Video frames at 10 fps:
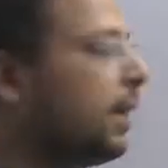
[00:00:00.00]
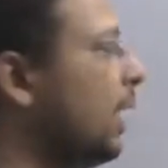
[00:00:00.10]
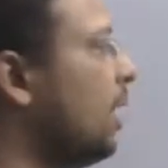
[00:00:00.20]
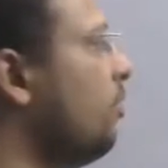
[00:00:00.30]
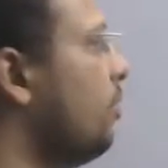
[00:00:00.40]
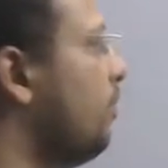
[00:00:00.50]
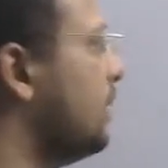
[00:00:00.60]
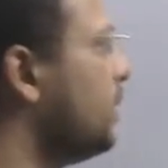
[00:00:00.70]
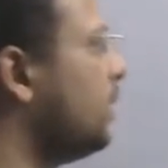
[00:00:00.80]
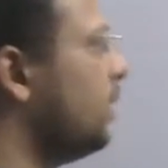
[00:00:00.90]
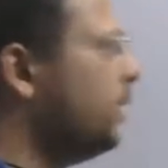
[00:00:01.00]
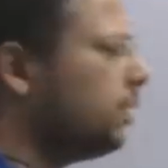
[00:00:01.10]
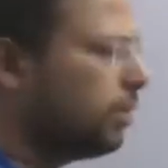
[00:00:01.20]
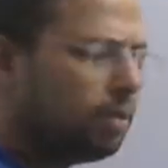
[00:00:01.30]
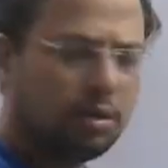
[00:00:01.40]
have basically
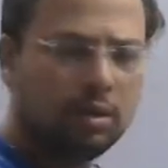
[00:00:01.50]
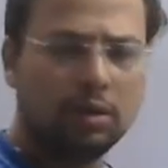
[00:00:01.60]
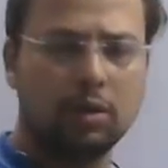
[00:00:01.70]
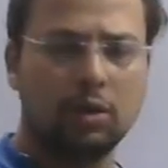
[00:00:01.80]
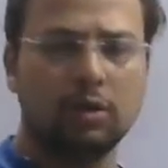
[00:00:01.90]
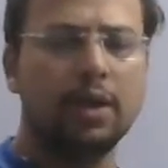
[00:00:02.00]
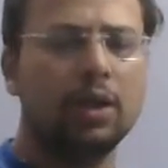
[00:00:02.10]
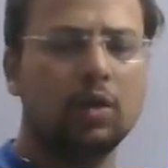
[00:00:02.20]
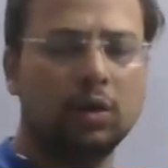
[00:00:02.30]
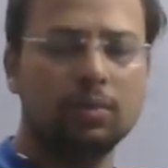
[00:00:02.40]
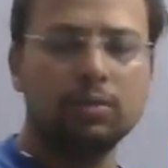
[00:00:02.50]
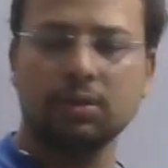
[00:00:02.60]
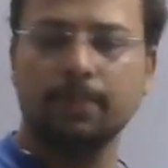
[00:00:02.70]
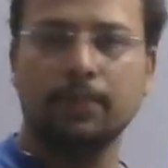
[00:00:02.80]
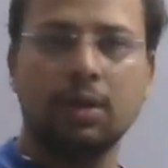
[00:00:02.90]
three columns.
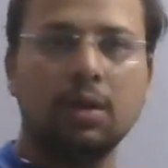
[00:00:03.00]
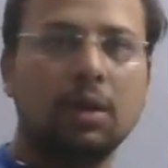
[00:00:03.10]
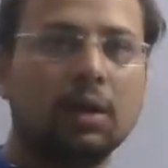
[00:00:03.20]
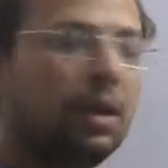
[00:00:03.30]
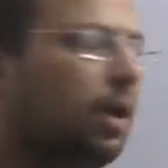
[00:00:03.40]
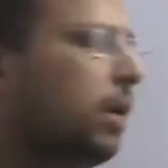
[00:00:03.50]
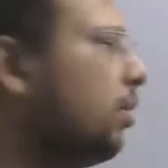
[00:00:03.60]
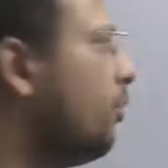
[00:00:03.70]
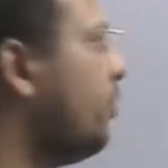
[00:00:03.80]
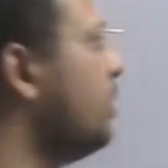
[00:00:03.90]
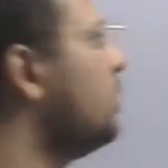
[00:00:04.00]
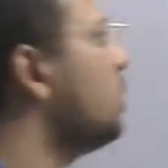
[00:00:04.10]
The first